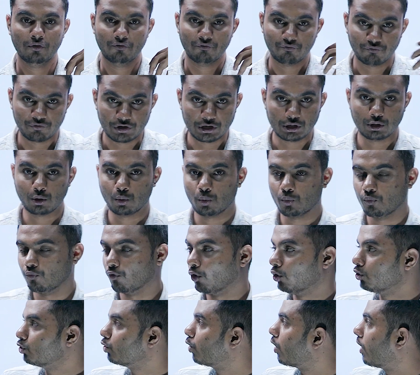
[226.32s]
when you
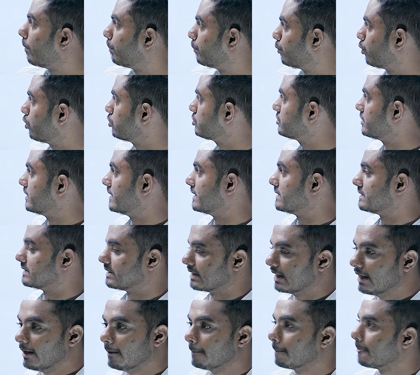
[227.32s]
want to approach an
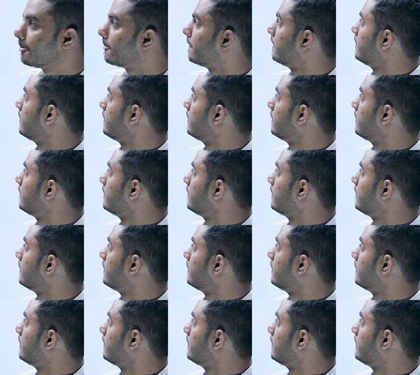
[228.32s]
essay,